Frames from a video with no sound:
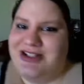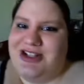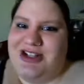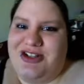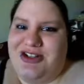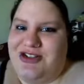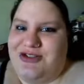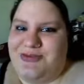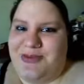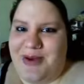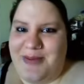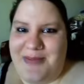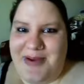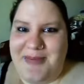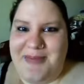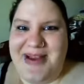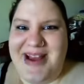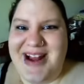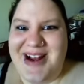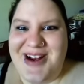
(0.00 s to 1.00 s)
she's just my
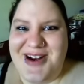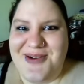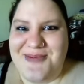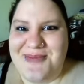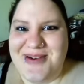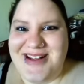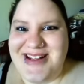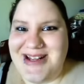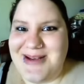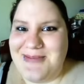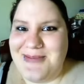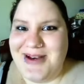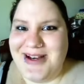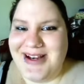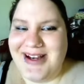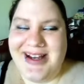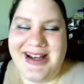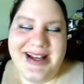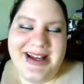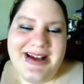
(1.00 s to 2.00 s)
baby. I love my tay-ba.
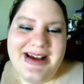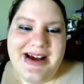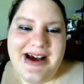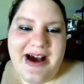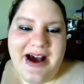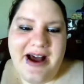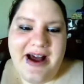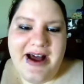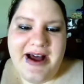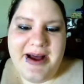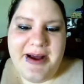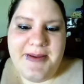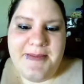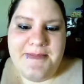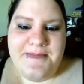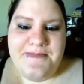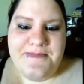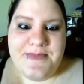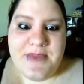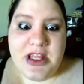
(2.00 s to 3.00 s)

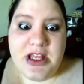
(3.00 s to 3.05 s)
Um...